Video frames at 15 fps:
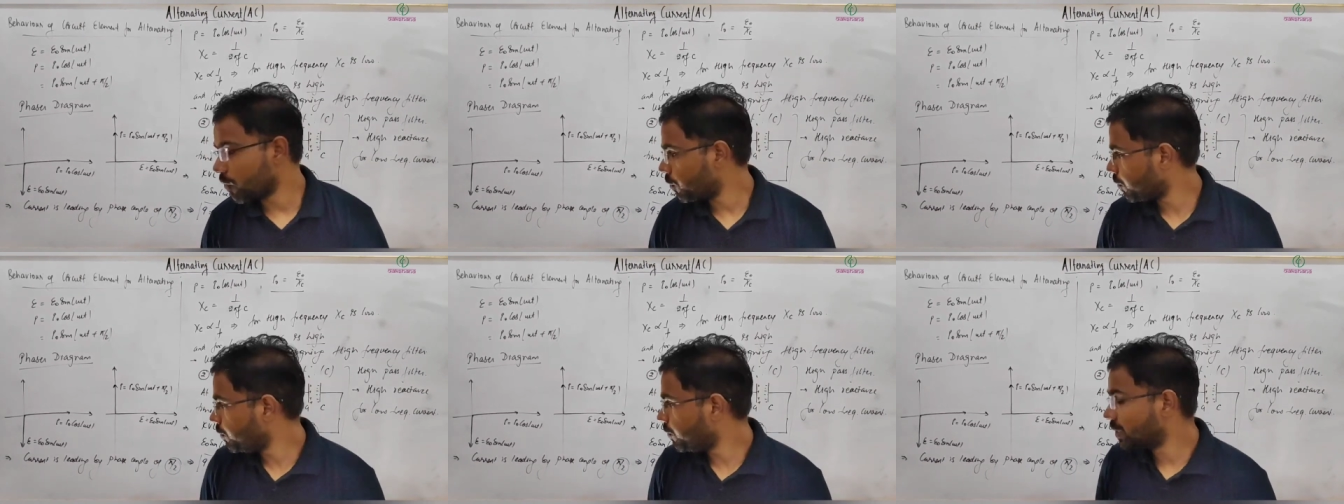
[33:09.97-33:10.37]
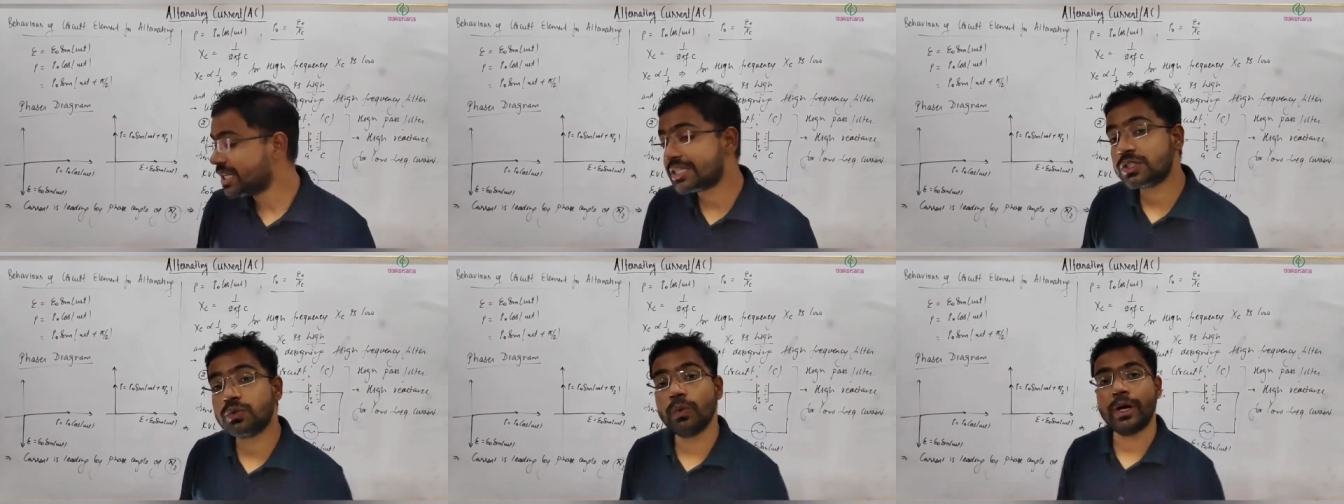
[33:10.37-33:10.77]

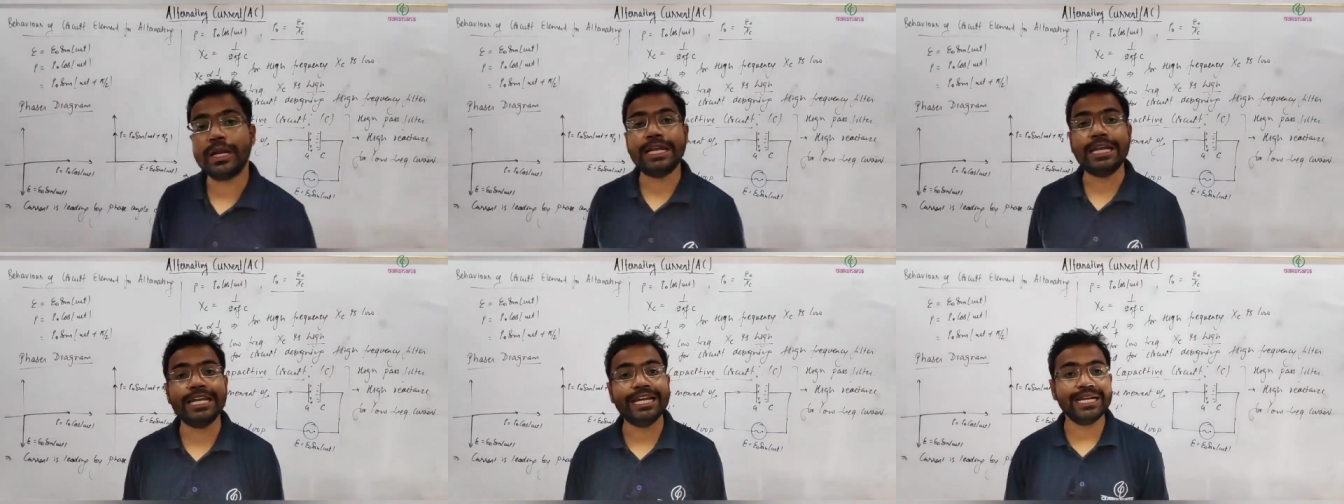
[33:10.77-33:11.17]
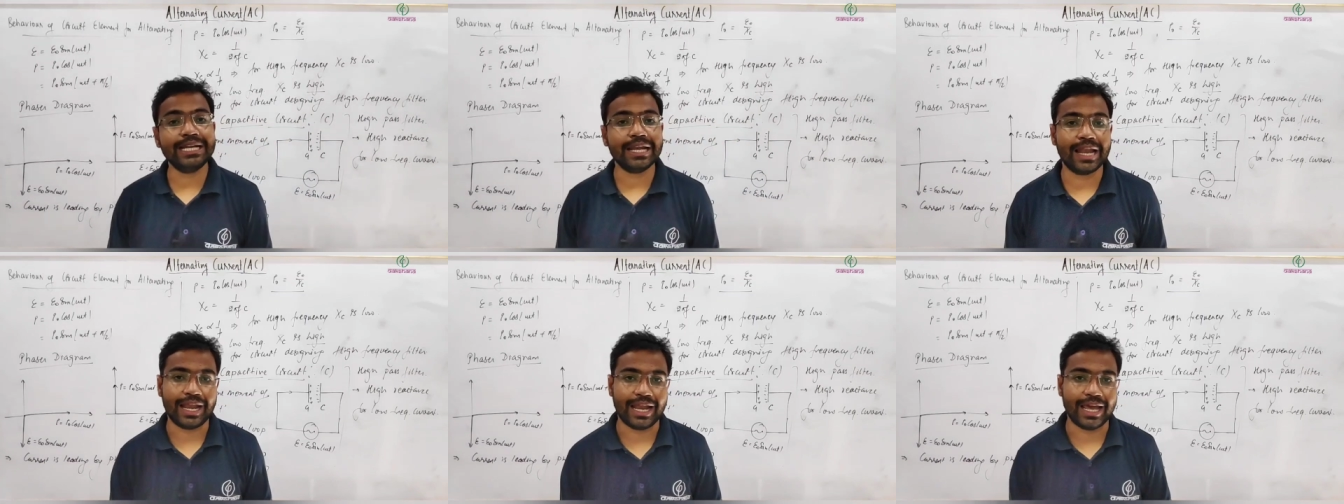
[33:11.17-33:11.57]
which one
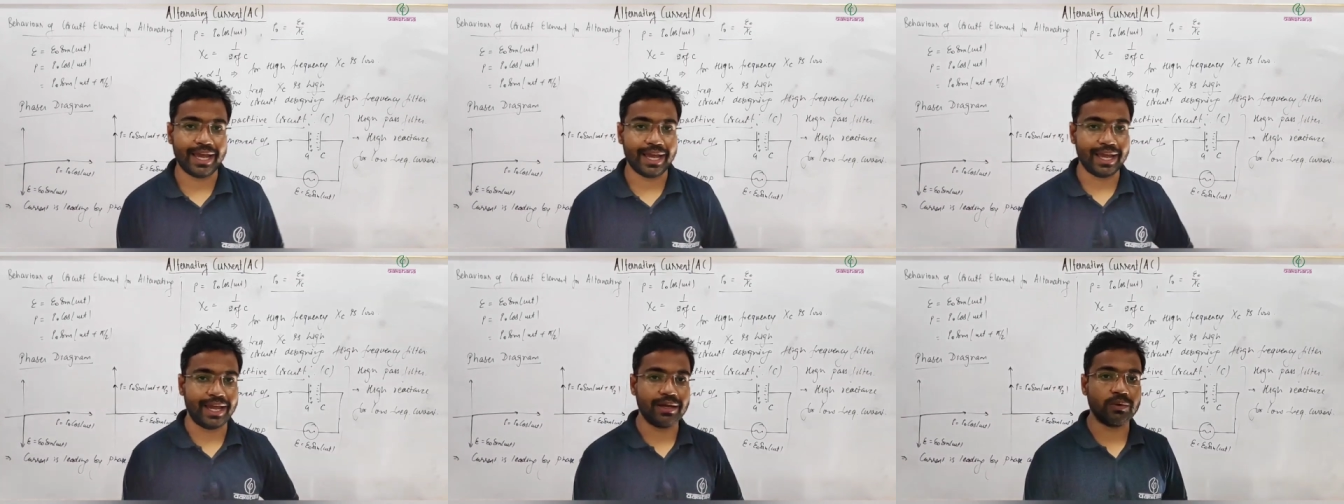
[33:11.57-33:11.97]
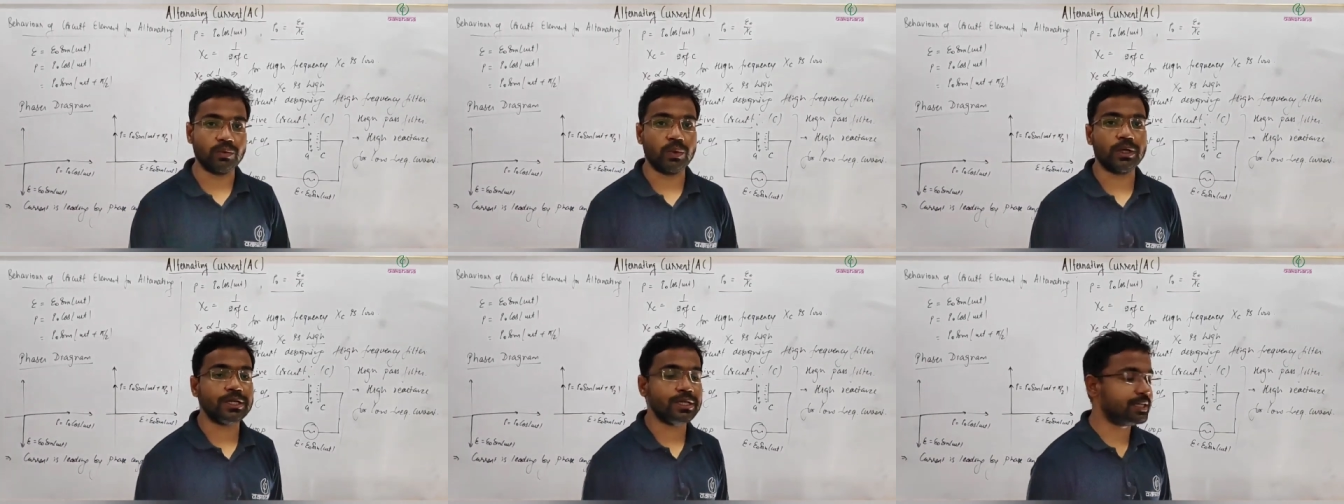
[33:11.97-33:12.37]
lead, lag, and
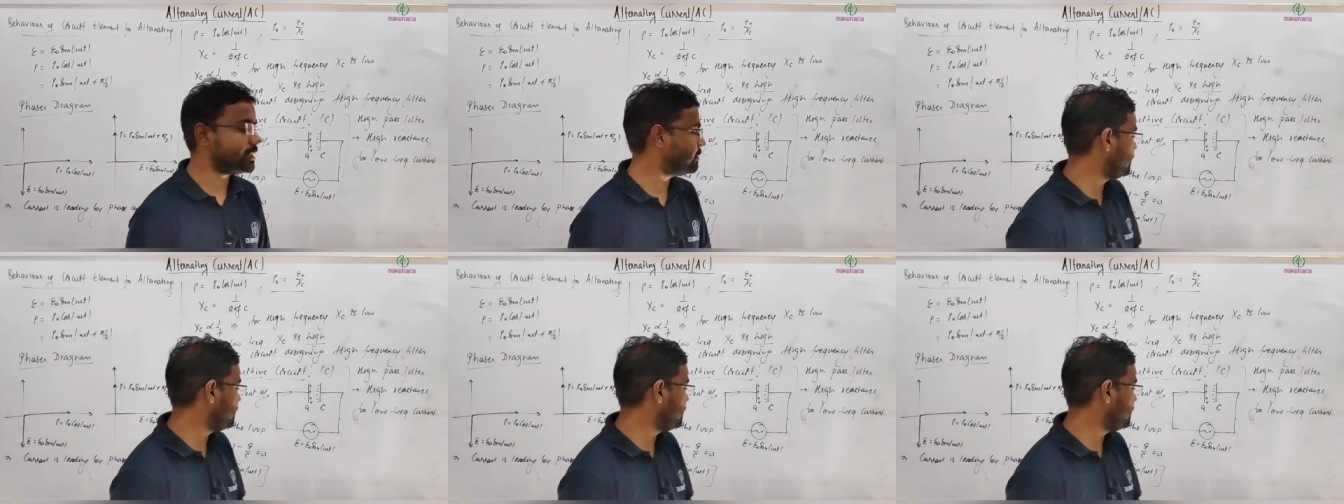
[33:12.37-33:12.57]
what it